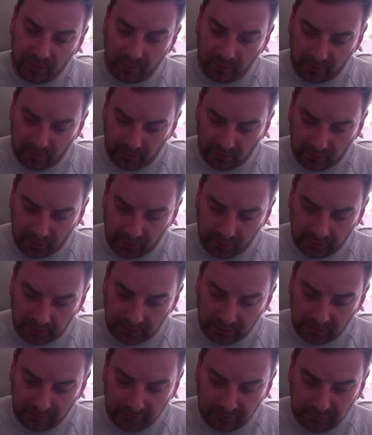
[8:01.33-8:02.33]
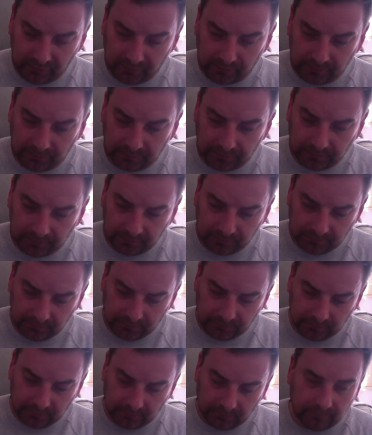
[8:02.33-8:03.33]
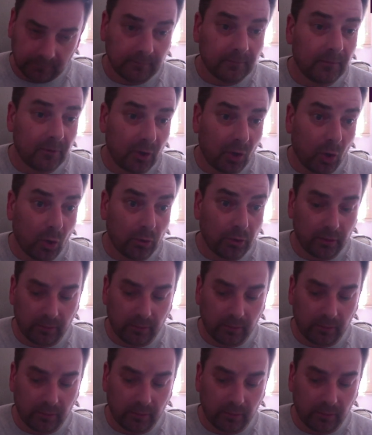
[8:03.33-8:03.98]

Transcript: that we all know and love. Not.